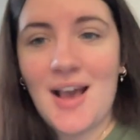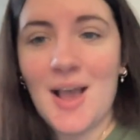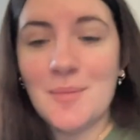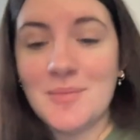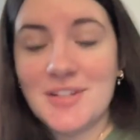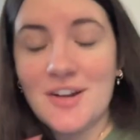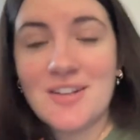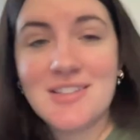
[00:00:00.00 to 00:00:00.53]

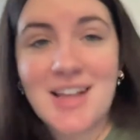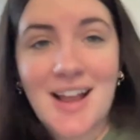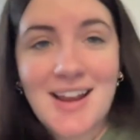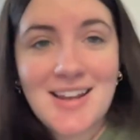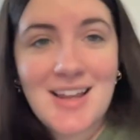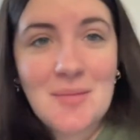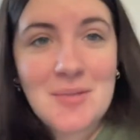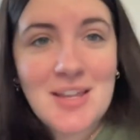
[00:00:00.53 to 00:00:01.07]
I'm Sarah
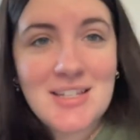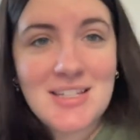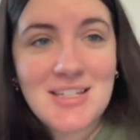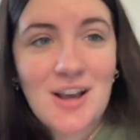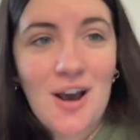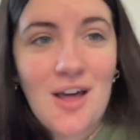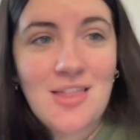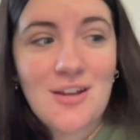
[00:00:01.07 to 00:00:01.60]
Sutton. I'm the
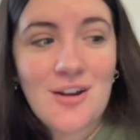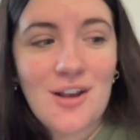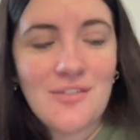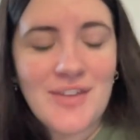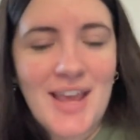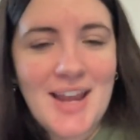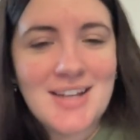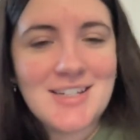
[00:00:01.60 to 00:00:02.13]
indie author
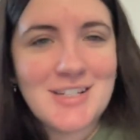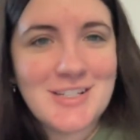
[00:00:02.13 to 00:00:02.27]
of 8,